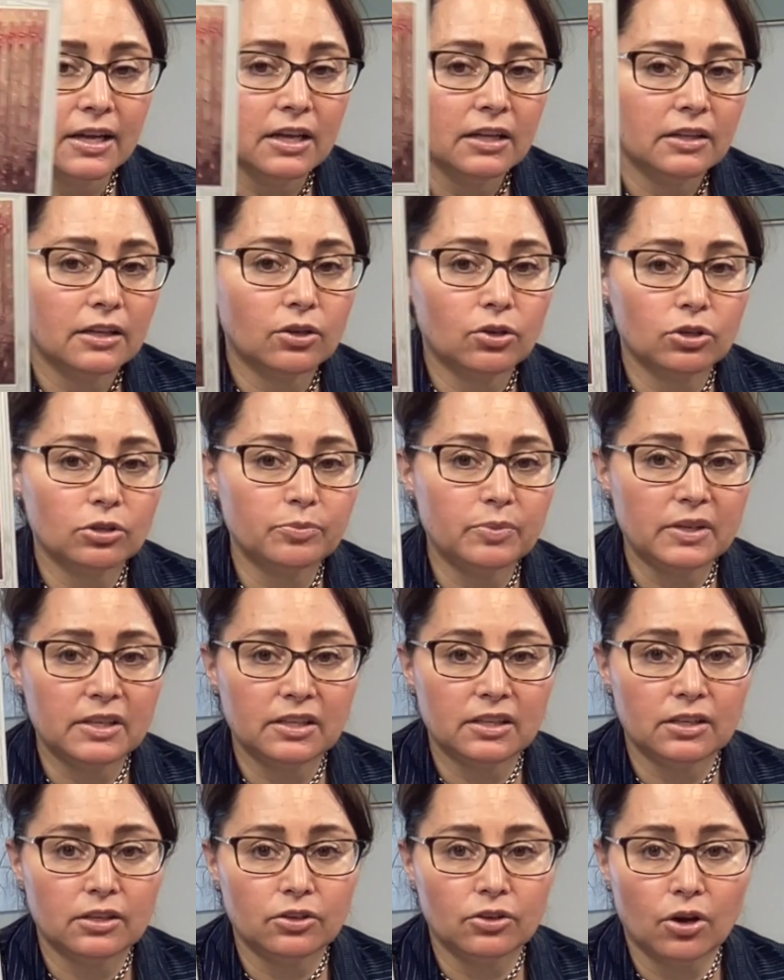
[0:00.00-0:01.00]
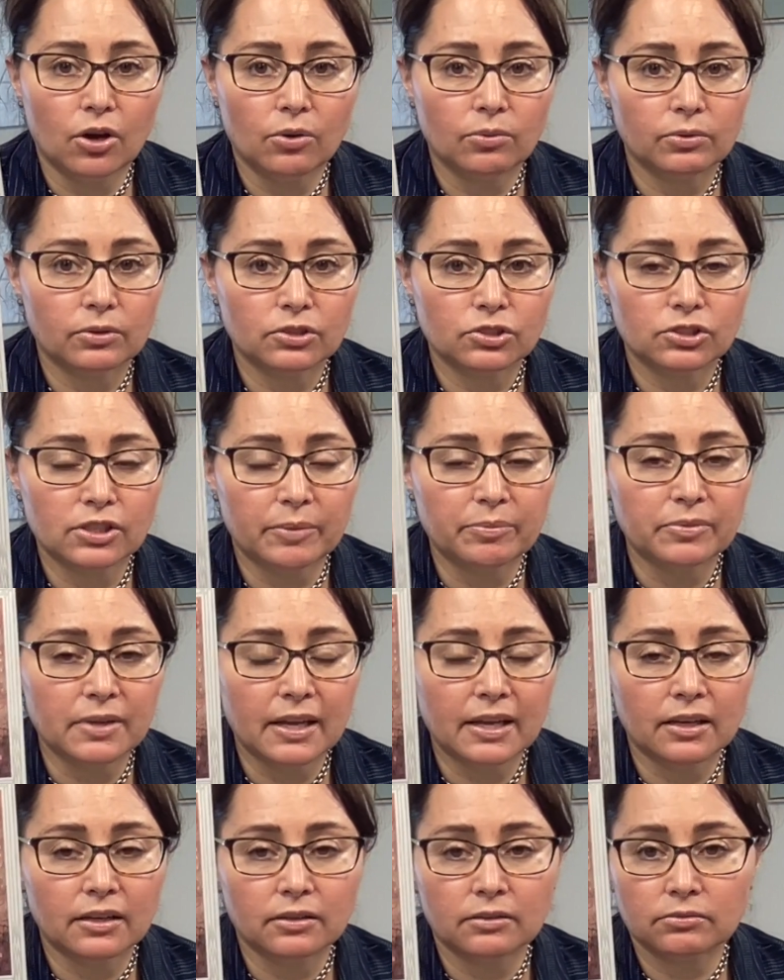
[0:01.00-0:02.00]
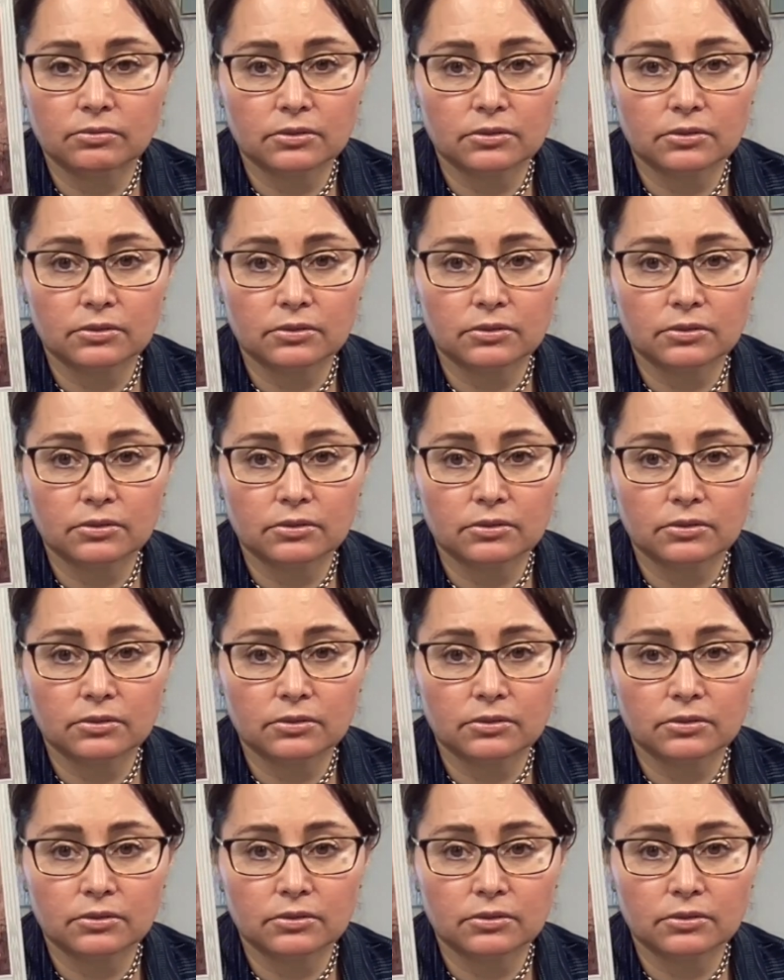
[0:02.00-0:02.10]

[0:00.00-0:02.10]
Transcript: There could be, something,